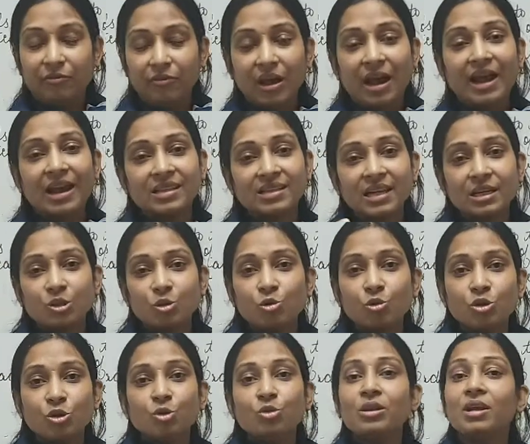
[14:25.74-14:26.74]
As I
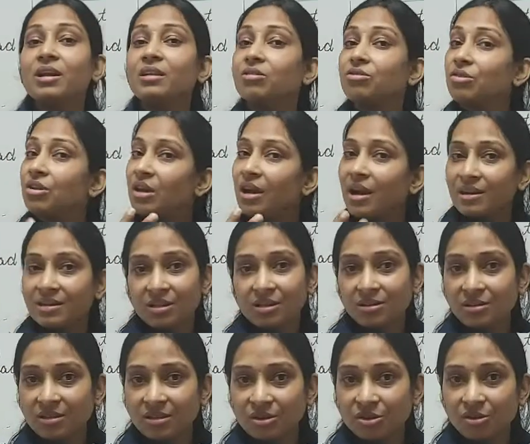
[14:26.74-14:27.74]
told you, there are three
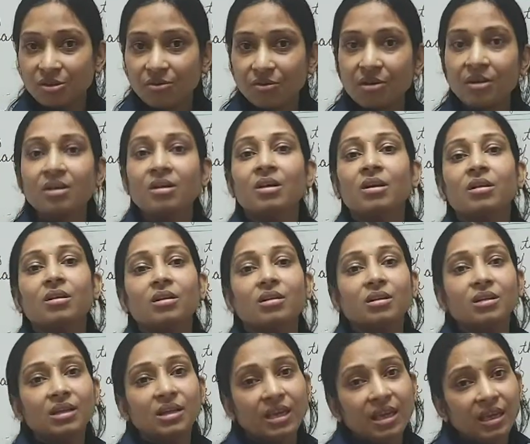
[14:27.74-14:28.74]
articles, children.
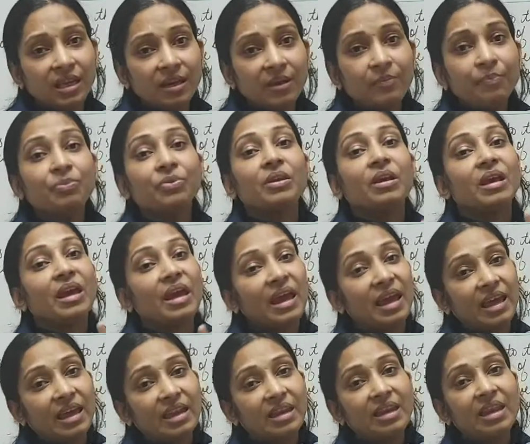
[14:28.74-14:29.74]
A,
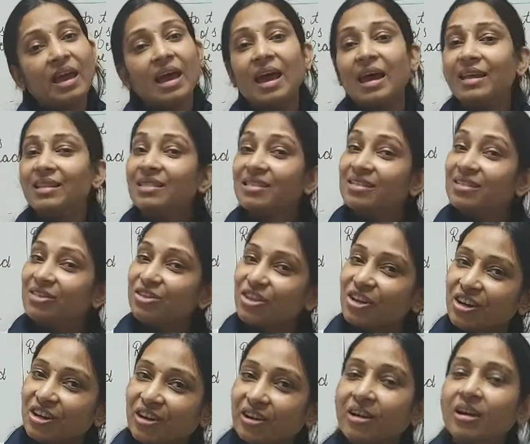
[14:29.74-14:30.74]
an and
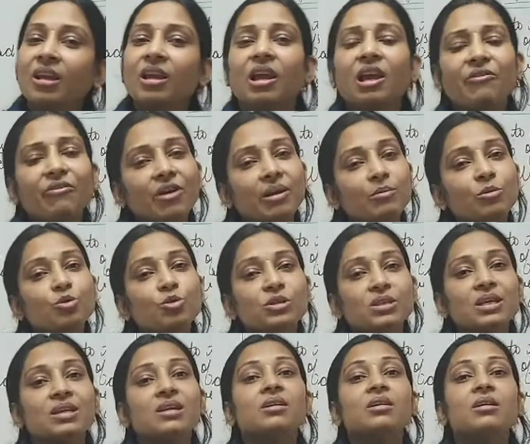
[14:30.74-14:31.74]
the. If I am
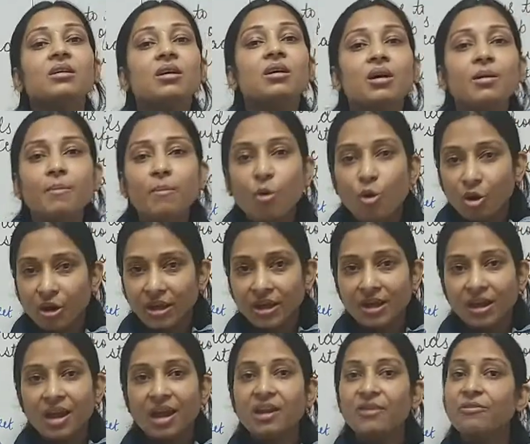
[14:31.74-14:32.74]
using a
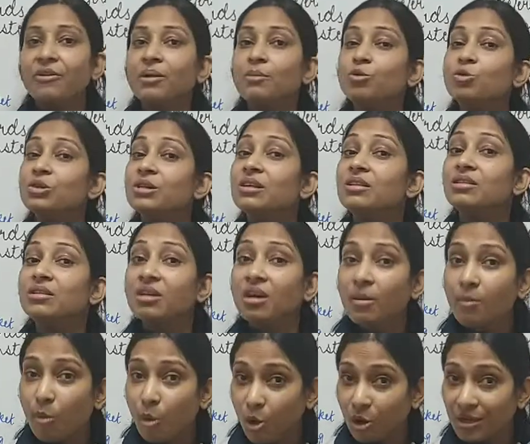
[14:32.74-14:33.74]
boy and if I am using the
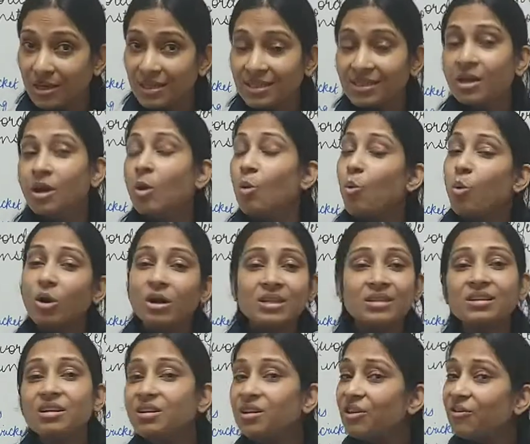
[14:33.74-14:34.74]
boys, what is
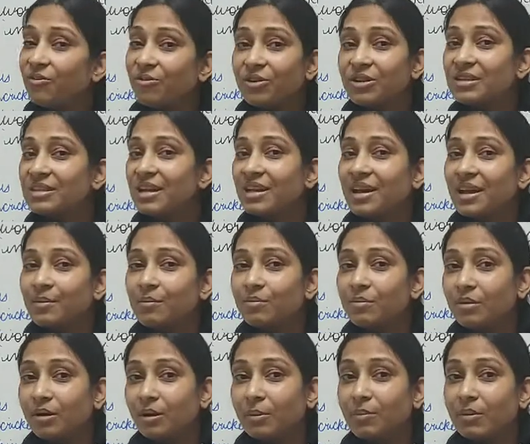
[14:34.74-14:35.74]
the difference that I
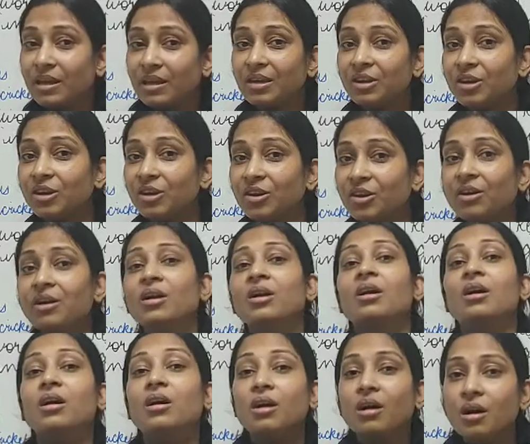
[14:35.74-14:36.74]
am making
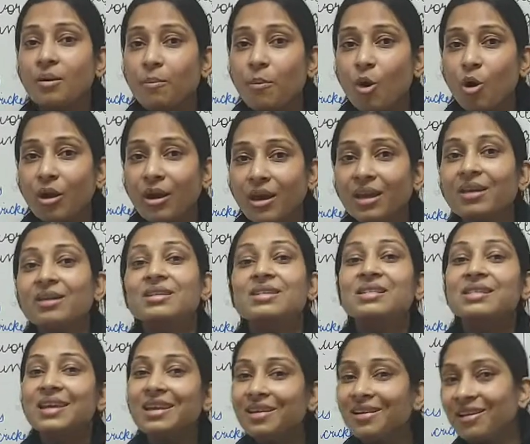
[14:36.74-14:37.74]
here? A boy,
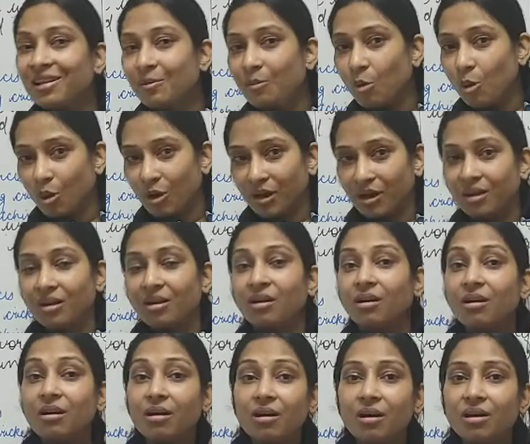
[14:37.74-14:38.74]
single boy.
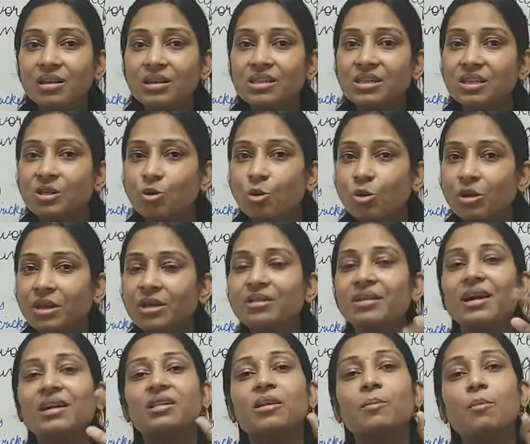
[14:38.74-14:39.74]
A is denoting
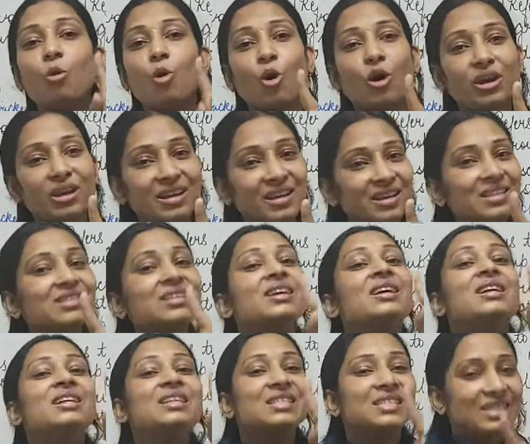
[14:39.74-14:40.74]
that the boy is
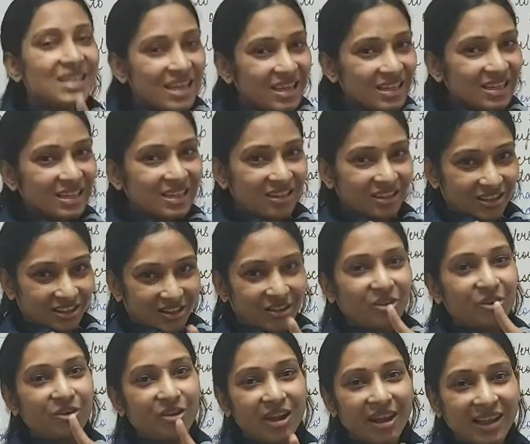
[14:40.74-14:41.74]
single,
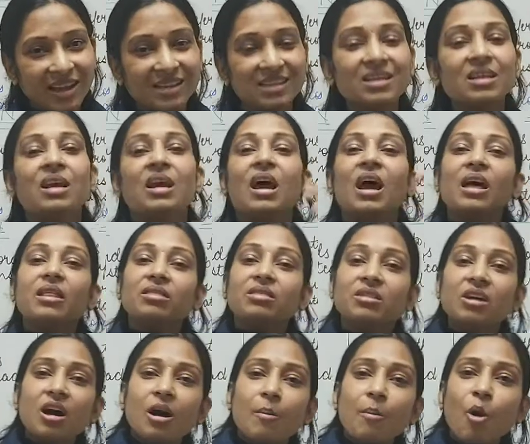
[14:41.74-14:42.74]
right?
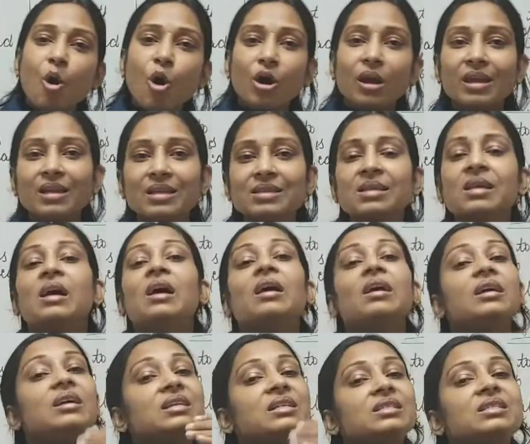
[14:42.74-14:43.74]
The boys
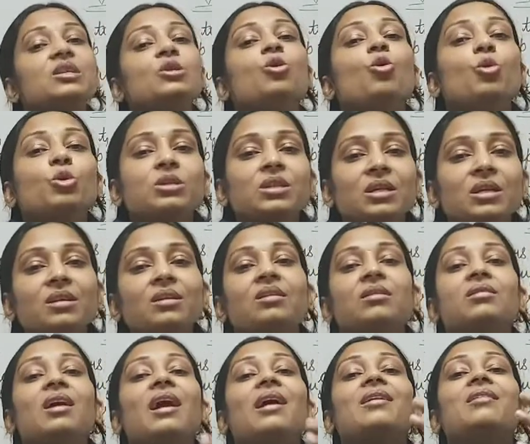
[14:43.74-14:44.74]
is denoting
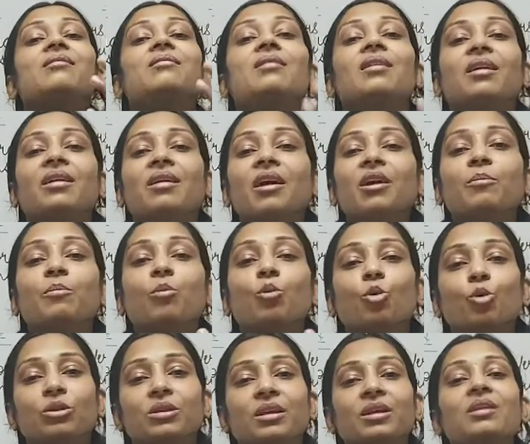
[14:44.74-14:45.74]
that there are
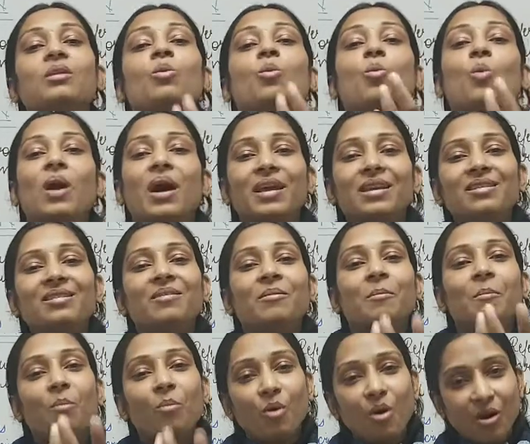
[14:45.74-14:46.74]
more than one
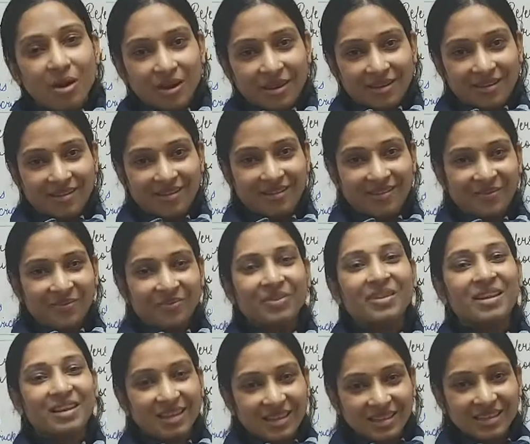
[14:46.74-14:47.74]
boy,
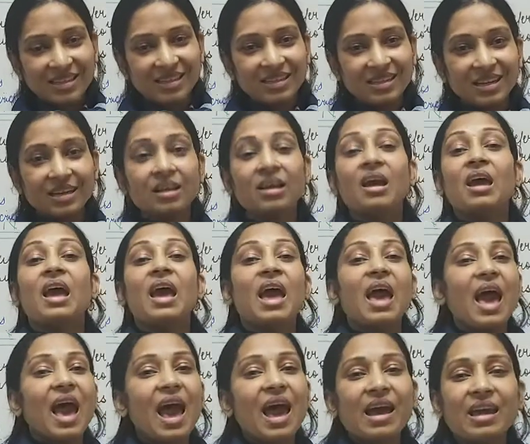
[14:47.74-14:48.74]
isn't it?
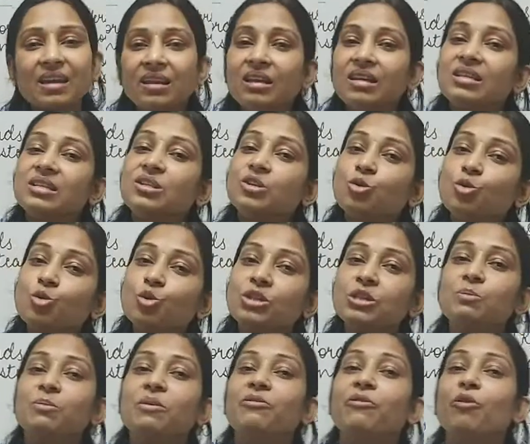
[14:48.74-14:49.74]
An is
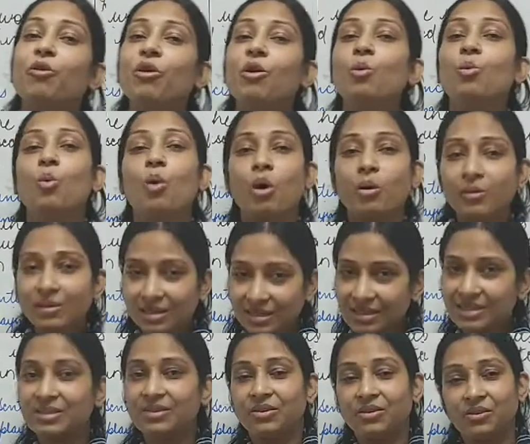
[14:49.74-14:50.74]
used before
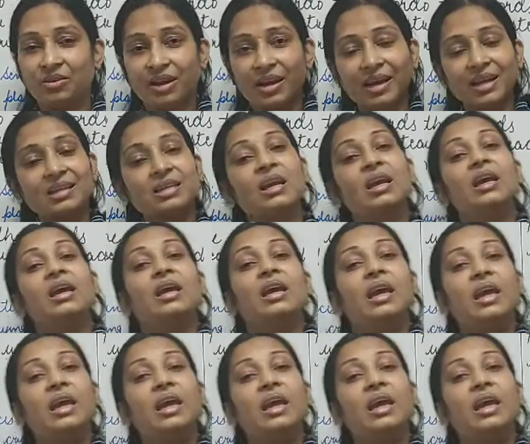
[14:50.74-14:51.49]
vowels, right?